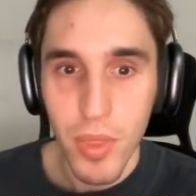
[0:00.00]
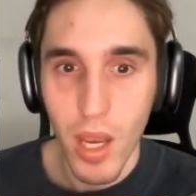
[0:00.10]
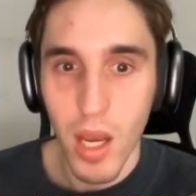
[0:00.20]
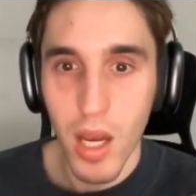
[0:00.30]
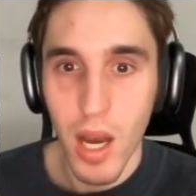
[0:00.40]

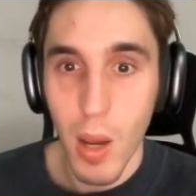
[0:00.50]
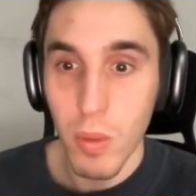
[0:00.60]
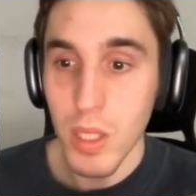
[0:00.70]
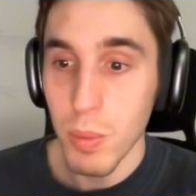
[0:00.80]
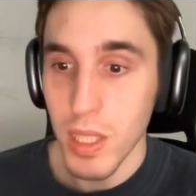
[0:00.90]
I will
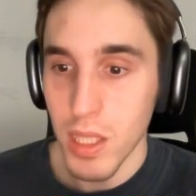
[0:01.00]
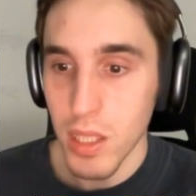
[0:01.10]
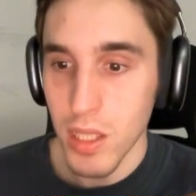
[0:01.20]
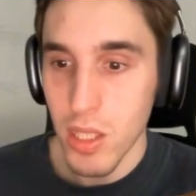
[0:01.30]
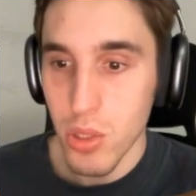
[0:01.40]
leave a link
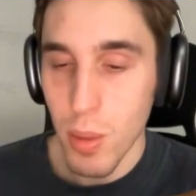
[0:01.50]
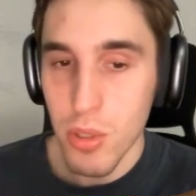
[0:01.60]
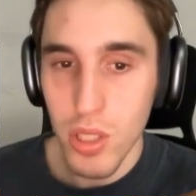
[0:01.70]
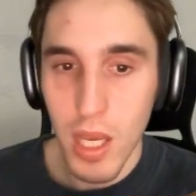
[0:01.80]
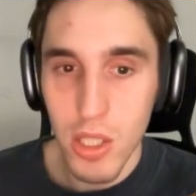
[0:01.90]
in the
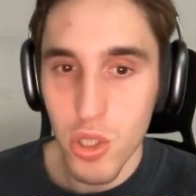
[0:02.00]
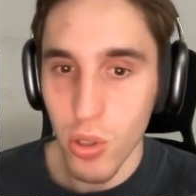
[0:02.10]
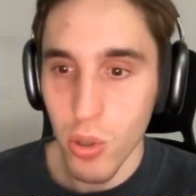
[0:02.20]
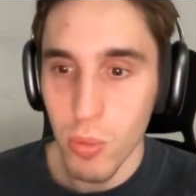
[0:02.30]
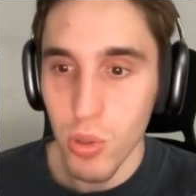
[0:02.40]
description, like join
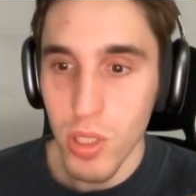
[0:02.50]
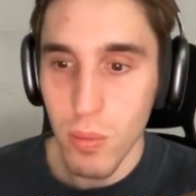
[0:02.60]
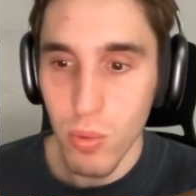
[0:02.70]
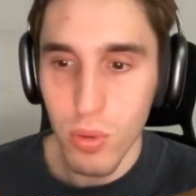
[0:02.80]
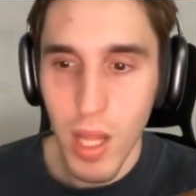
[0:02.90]
community
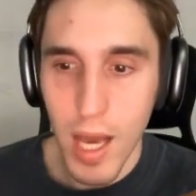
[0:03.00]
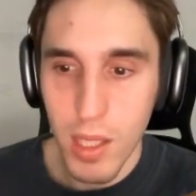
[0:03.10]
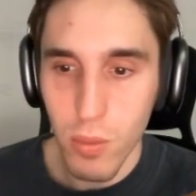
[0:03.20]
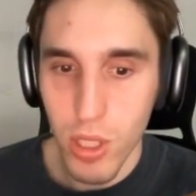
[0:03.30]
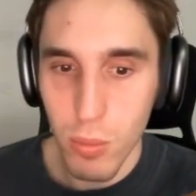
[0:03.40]
if you
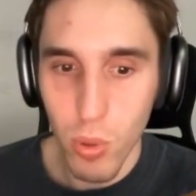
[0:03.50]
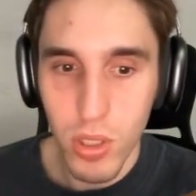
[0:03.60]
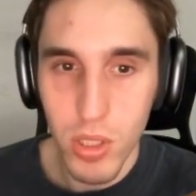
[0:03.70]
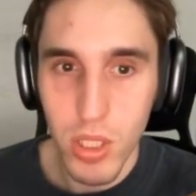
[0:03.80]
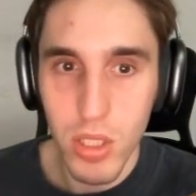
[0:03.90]
like what I'm
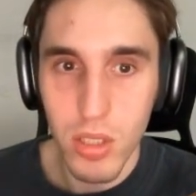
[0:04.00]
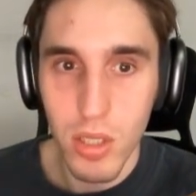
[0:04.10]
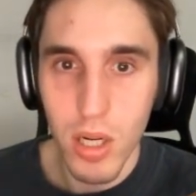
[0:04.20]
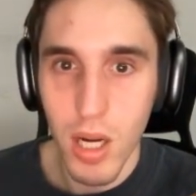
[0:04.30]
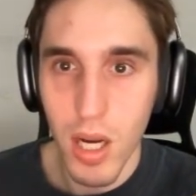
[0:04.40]
talking here,
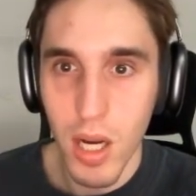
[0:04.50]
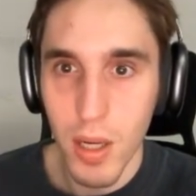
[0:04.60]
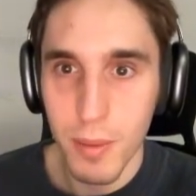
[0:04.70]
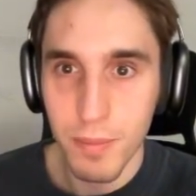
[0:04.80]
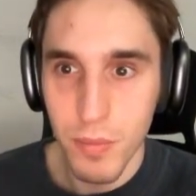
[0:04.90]

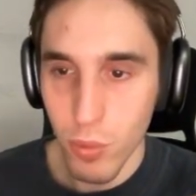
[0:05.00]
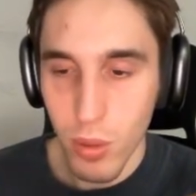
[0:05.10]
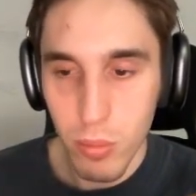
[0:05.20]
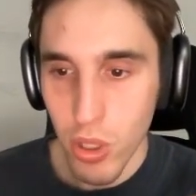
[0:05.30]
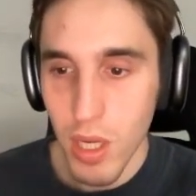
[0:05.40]
what
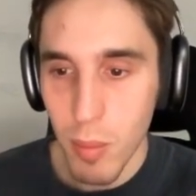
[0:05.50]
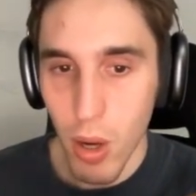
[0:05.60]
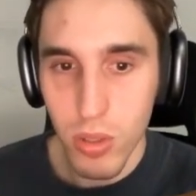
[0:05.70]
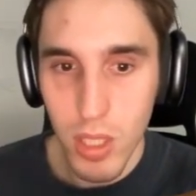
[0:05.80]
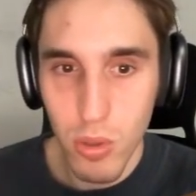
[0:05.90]
I'm talking
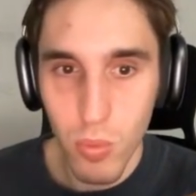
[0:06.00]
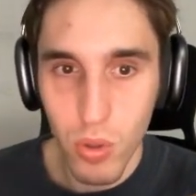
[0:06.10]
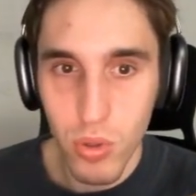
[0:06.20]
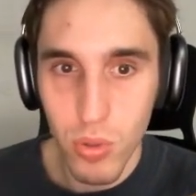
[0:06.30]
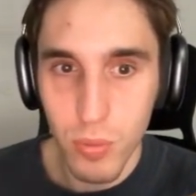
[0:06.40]
about, and you
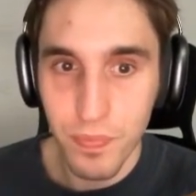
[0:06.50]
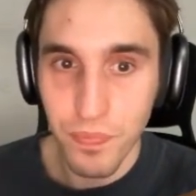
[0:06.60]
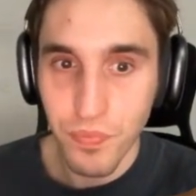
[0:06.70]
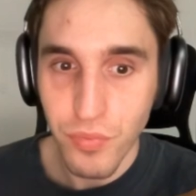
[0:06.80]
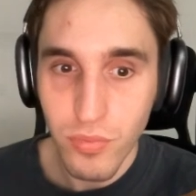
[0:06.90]
want to,
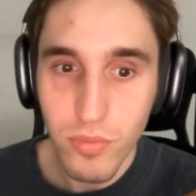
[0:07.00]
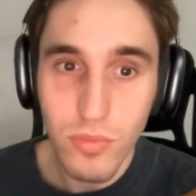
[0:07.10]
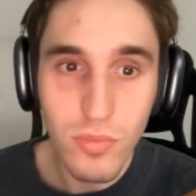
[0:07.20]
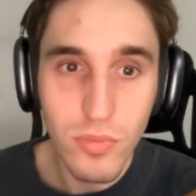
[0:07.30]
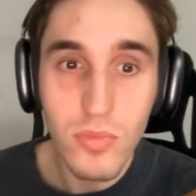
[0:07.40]

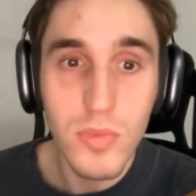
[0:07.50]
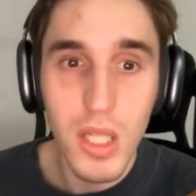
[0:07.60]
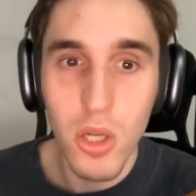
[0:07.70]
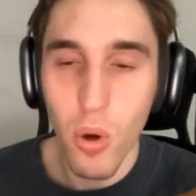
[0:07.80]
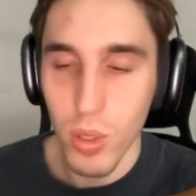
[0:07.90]
I
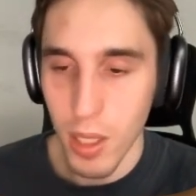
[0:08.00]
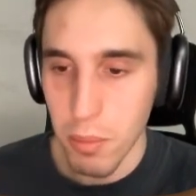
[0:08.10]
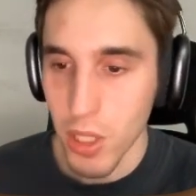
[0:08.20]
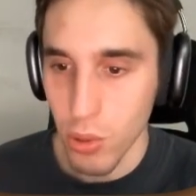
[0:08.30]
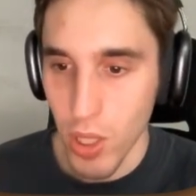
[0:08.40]
don't know, like
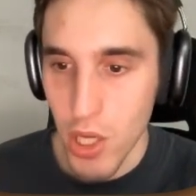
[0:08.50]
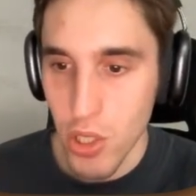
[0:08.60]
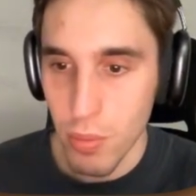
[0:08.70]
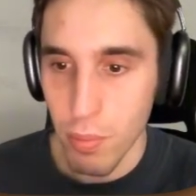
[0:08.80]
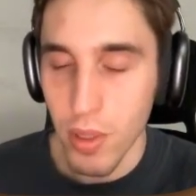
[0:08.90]
build
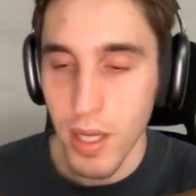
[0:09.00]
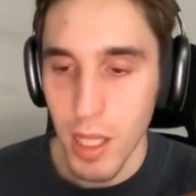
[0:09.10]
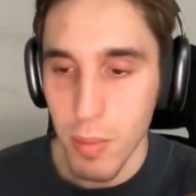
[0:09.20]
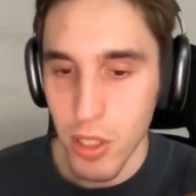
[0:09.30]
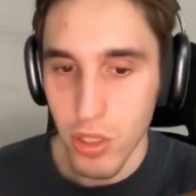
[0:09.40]
together,
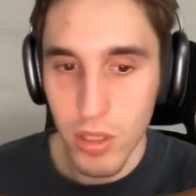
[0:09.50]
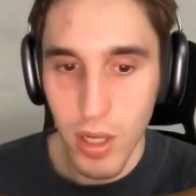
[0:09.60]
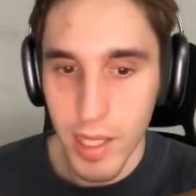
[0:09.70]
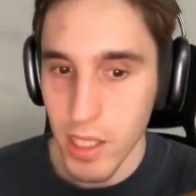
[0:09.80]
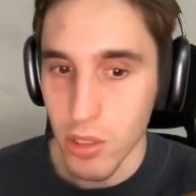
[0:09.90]
get better
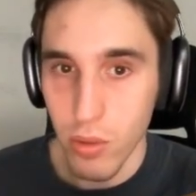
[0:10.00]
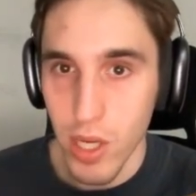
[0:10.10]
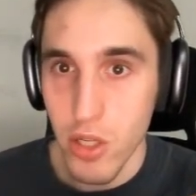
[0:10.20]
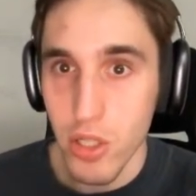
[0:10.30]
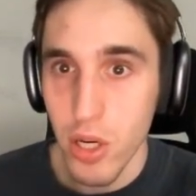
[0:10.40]
at it
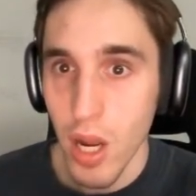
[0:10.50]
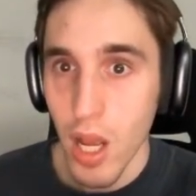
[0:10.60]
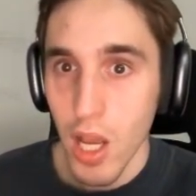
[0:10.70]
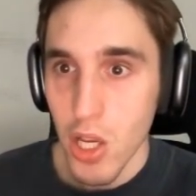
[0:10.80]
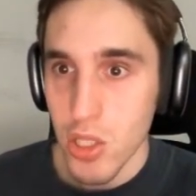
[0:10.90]
together.
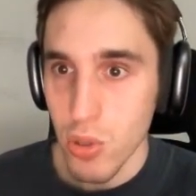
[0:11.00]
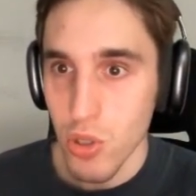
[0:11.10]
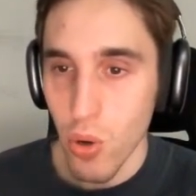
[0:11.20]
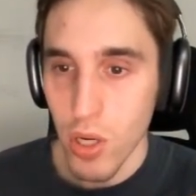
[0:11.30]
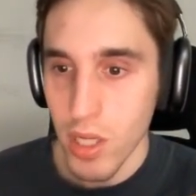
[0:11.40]
So
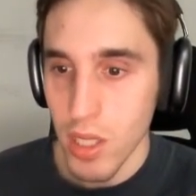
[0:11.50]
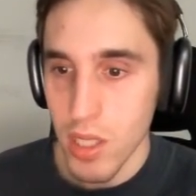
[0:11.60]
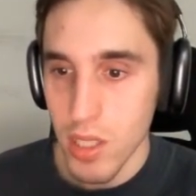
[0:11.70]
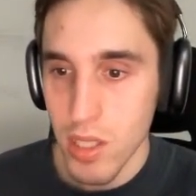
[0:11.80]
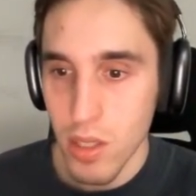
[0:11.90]
join,
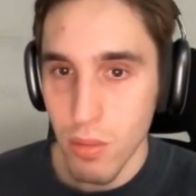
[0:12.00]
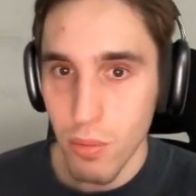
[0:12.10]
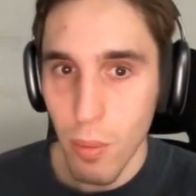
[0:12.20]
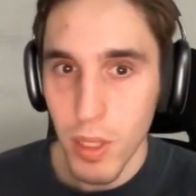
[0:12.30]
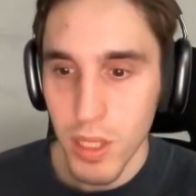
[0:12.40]
it's
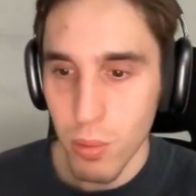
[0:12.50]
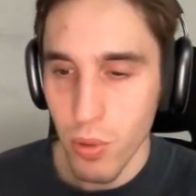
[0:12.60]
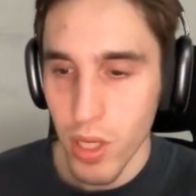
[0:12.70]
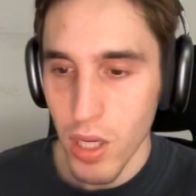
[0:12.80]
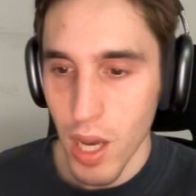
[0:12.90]
completely
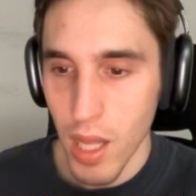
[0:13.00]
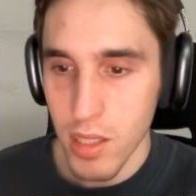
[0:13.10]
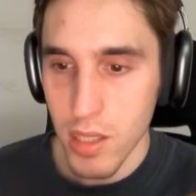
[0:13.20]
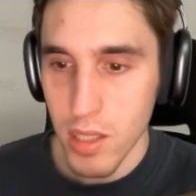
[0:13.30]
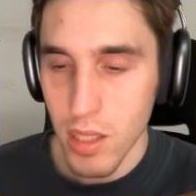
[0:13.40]
free,
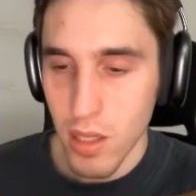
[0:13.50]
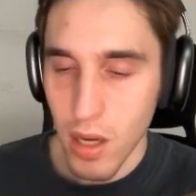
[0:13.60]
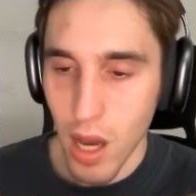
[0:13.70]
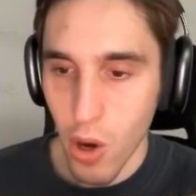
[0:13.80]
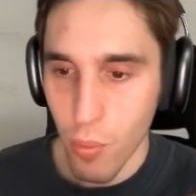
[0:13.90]
and
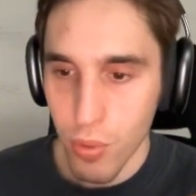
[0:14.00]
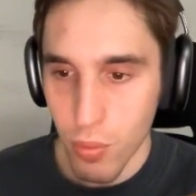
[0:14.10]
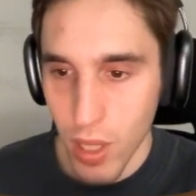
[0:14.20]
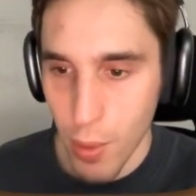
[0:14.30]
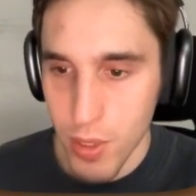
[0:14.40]
I hope you
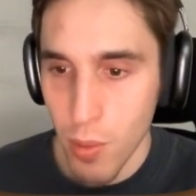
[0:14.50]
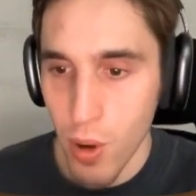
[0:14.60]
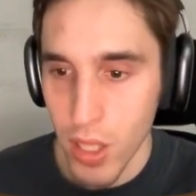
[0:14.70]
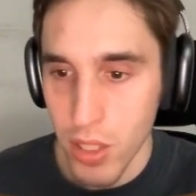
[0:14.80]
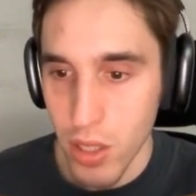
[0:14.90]
will have some
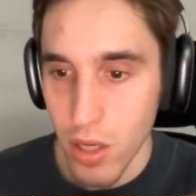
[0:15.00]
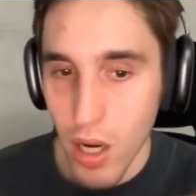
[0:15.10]
fun there.